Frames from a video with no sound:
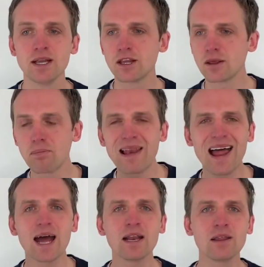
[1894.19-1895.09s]
That the
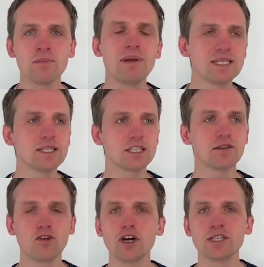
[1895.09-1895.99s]
plan and the business
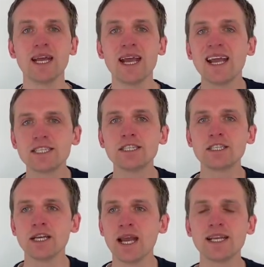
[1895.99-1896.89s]
of God
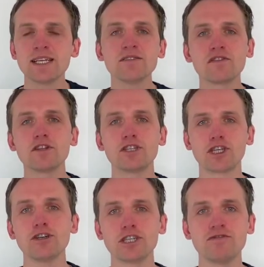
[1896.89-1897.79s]
isn't, isn't for the
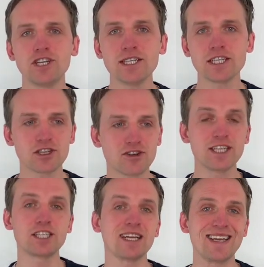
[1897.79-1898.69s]
church of Jesus
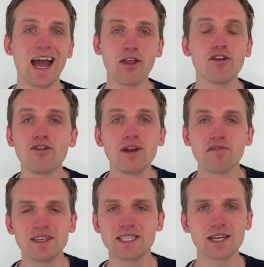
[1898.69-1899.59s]
Christ to gather in a
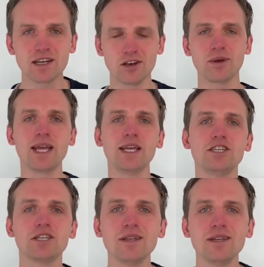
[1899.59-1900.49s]
physical
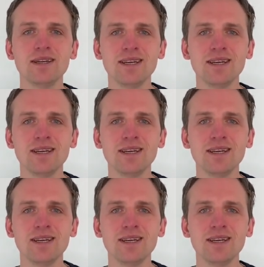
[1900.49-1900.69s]
location,